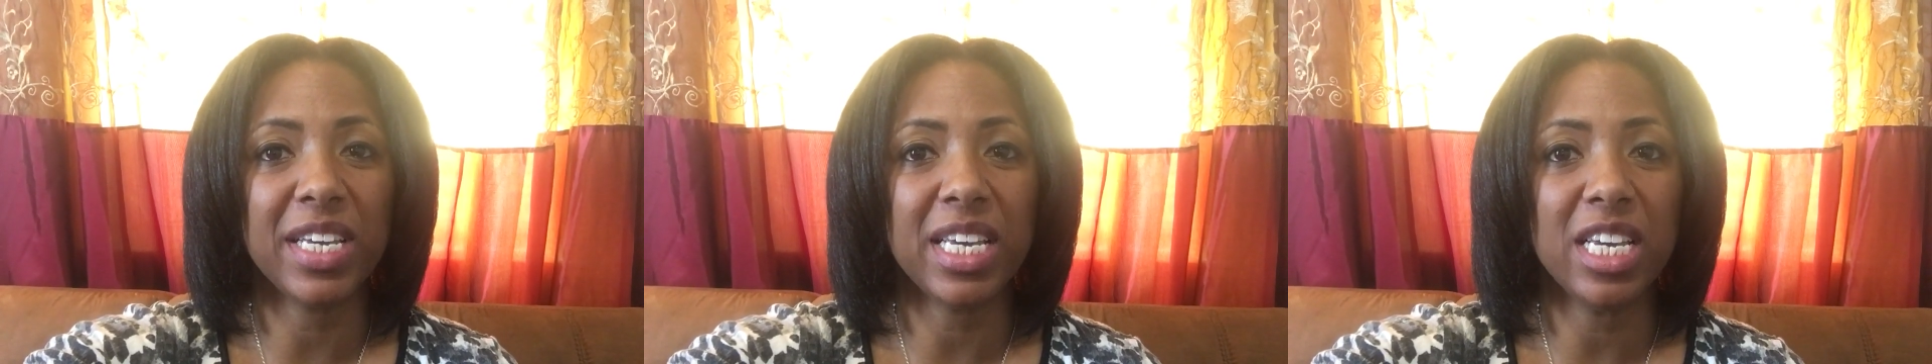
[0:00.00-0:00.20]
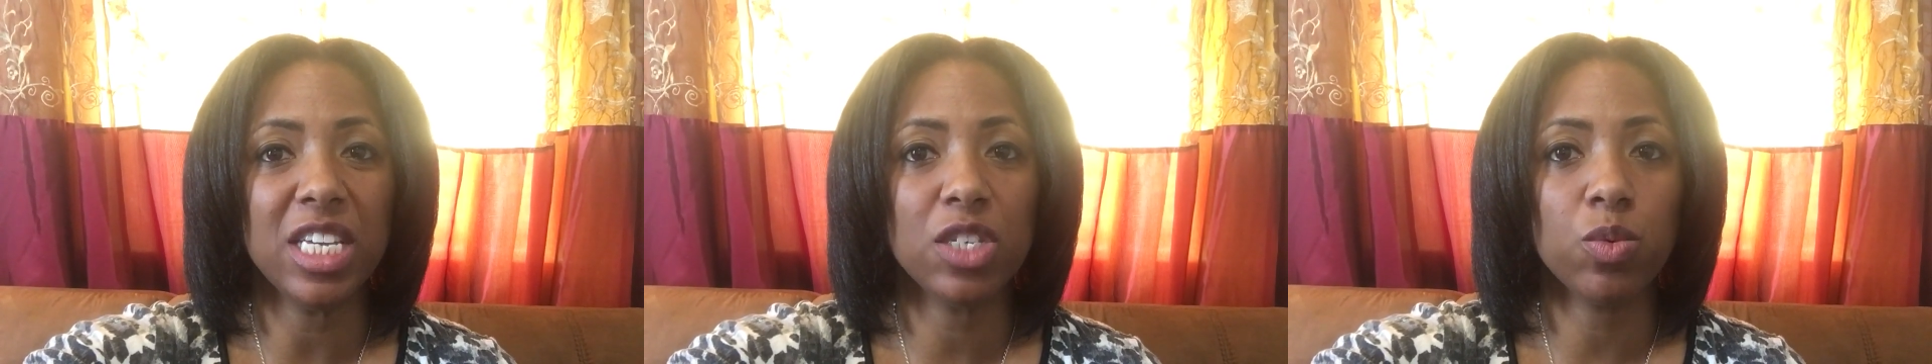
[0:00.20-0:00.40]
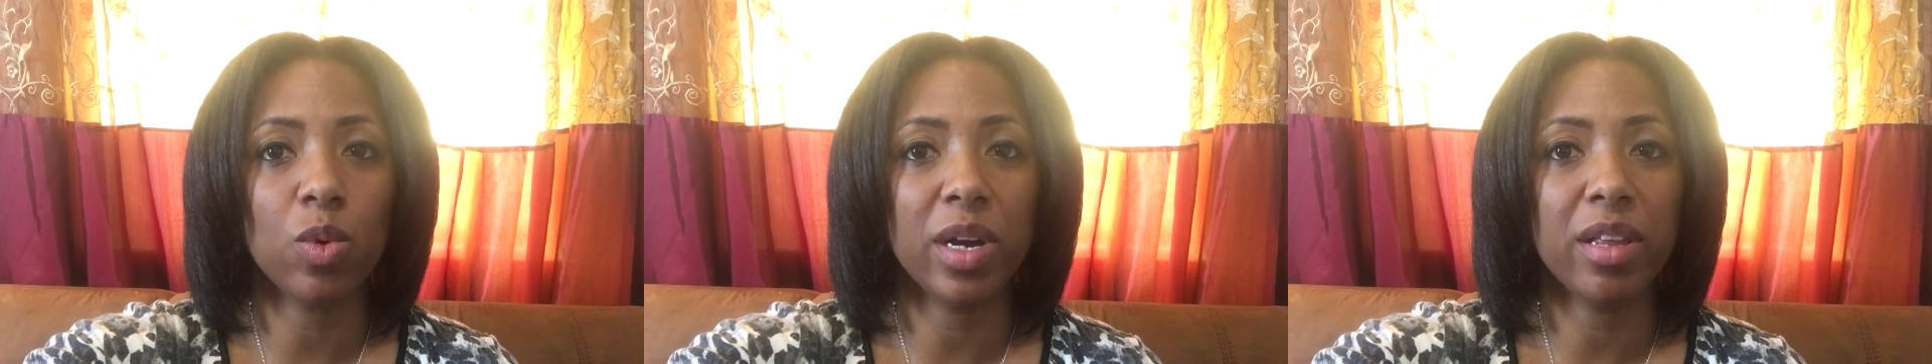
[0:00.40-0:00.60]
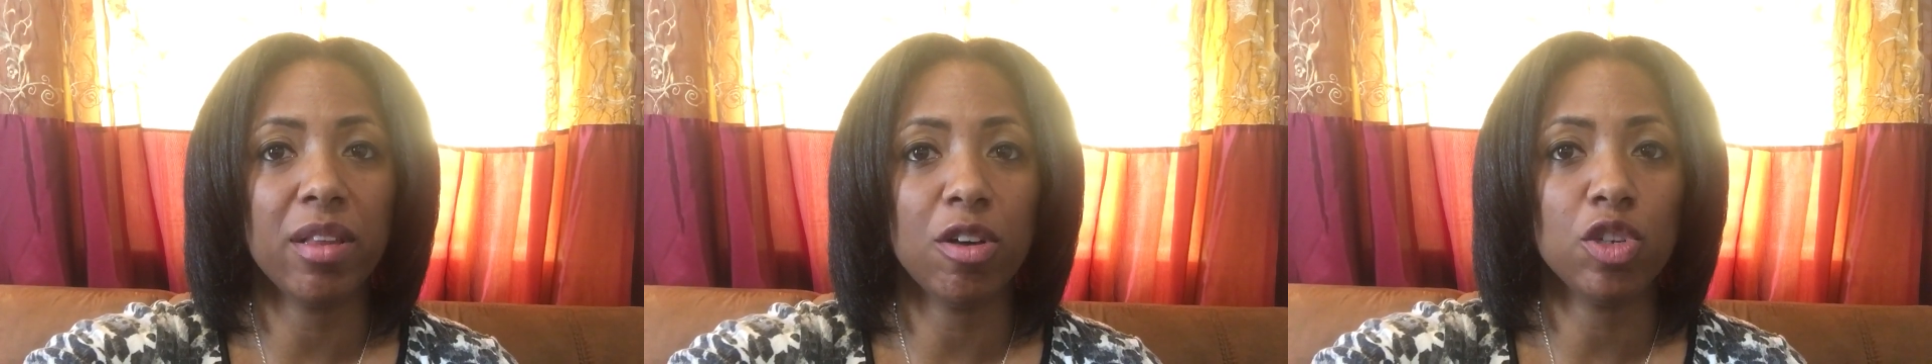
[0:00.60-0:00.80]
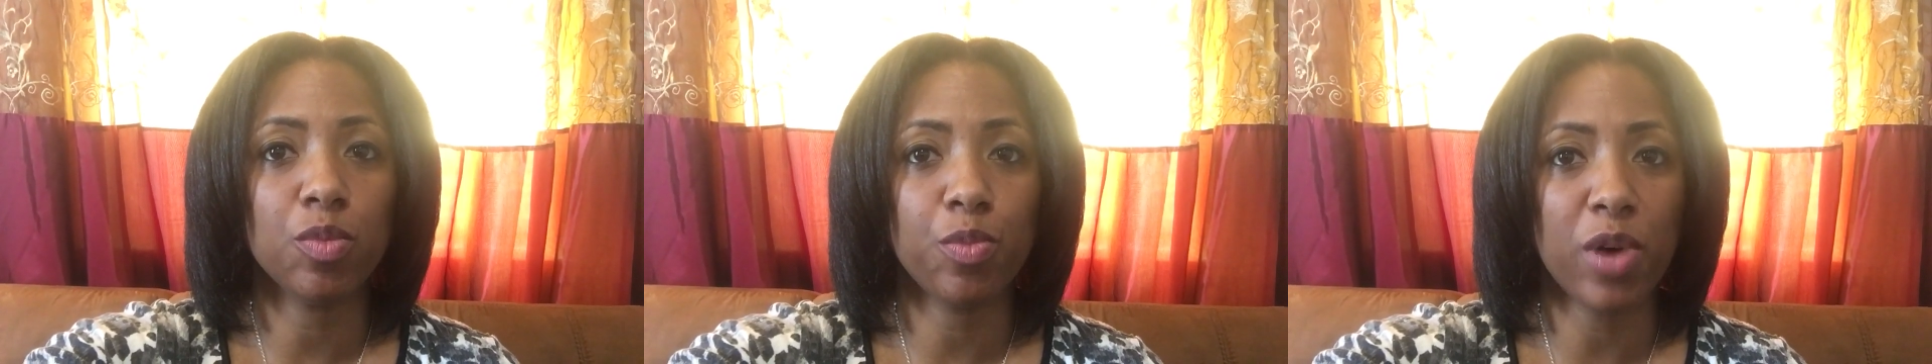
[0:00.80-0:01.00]
each one of
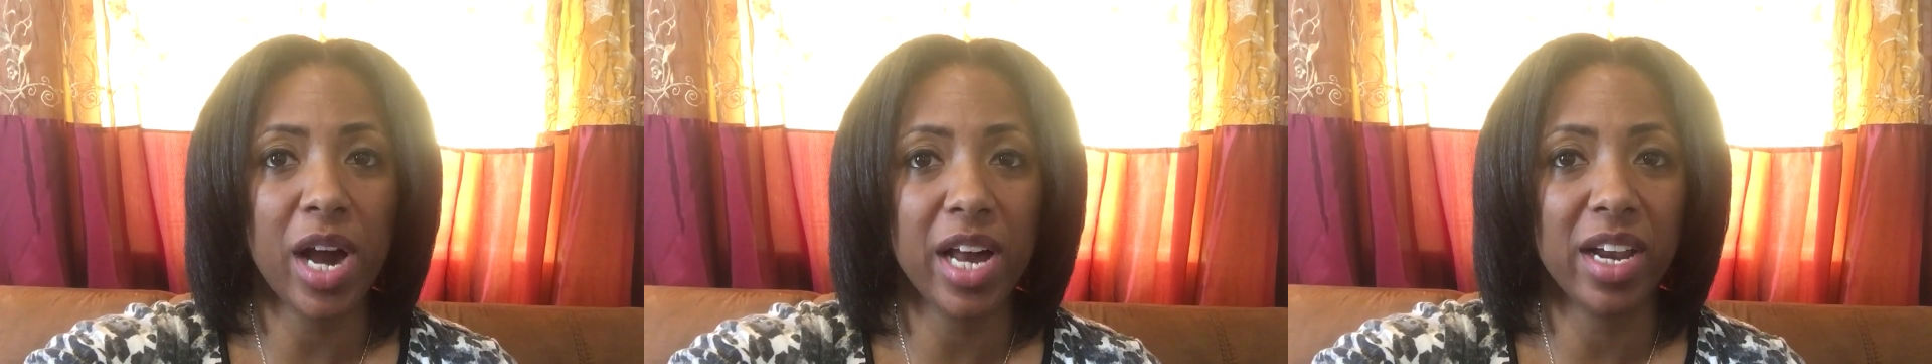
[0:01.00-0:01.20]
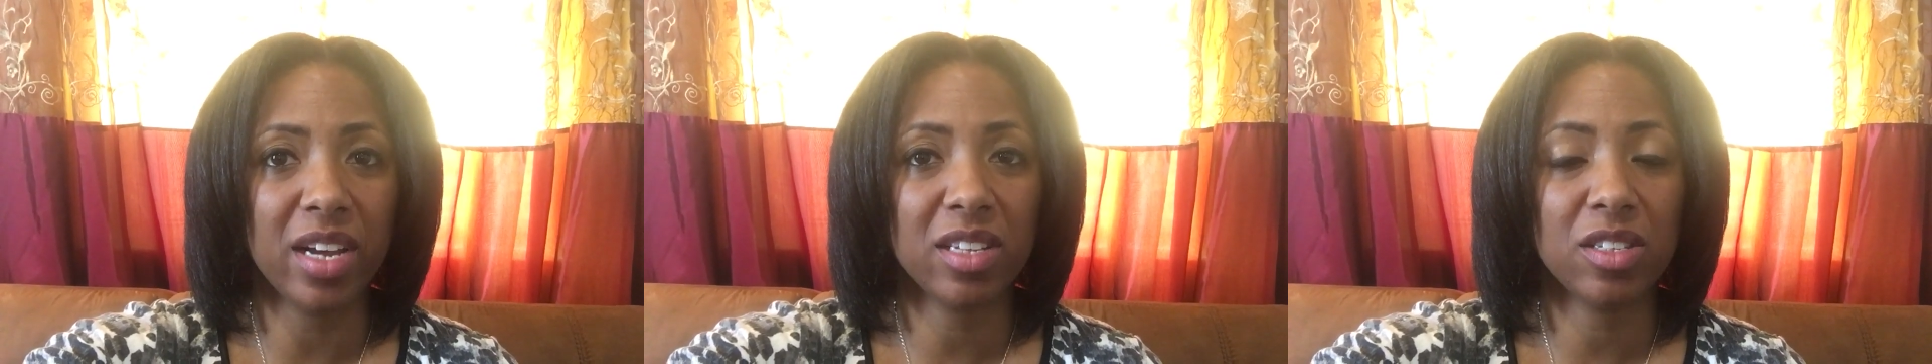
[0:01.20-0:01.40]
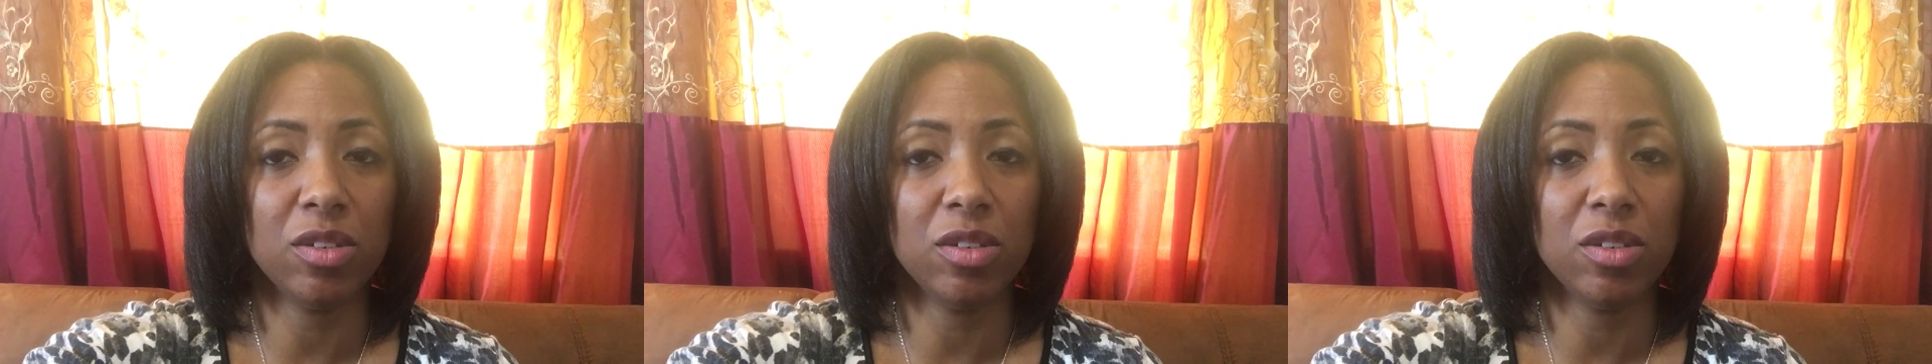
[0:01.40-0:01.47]
those products,